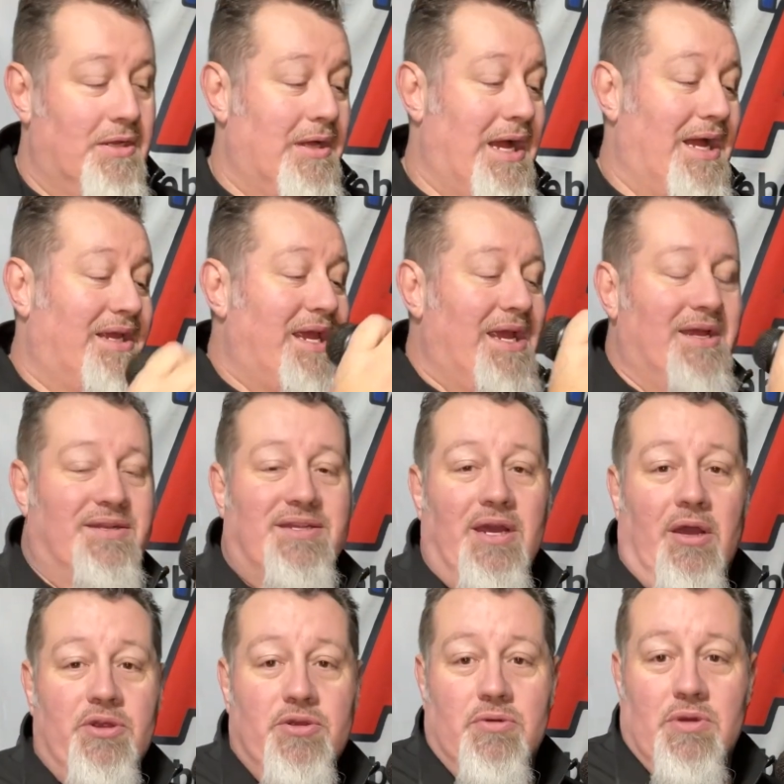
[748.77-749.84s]
I can't
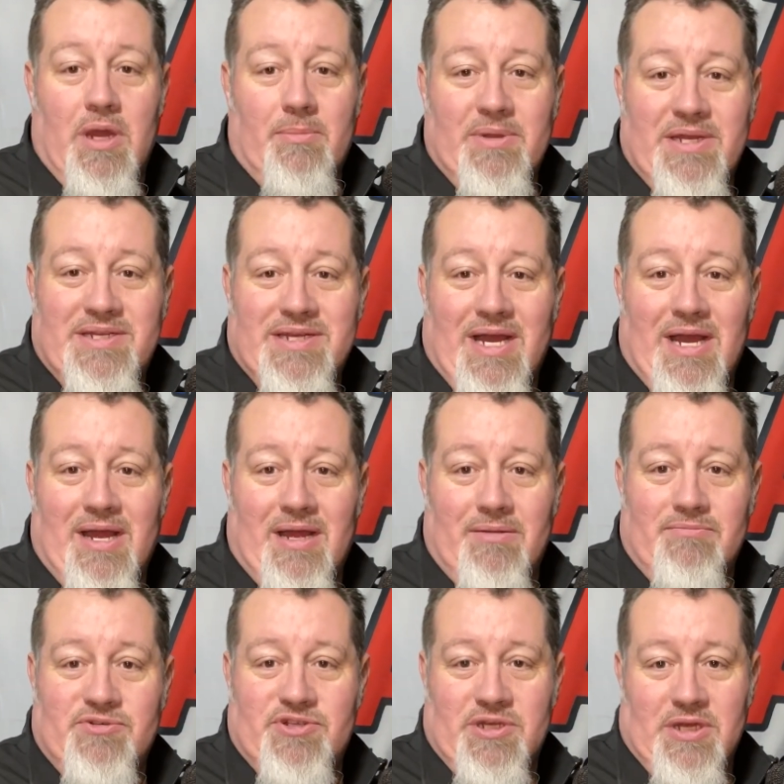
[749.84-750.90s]
tell you how many
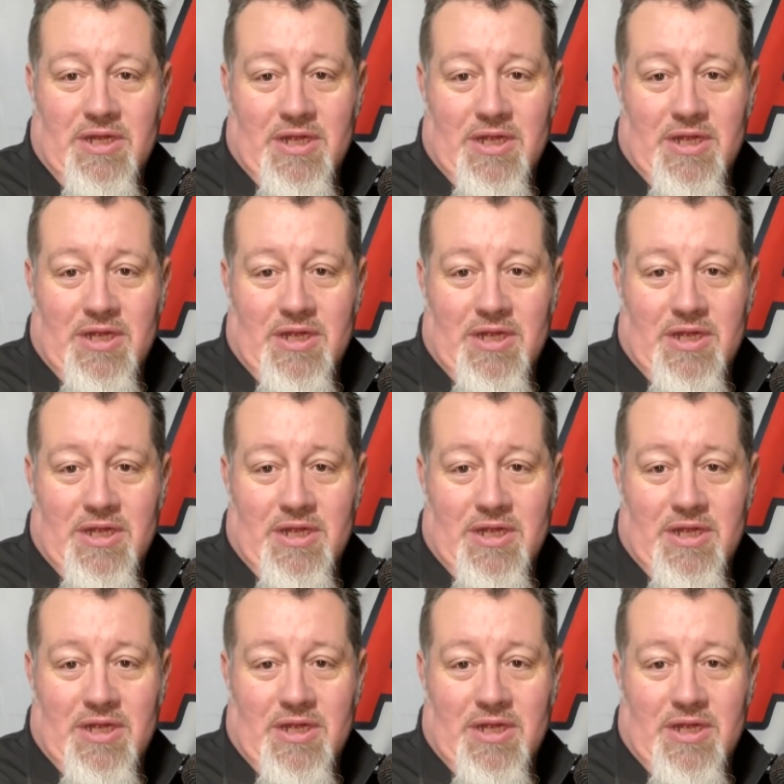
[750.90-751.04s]
times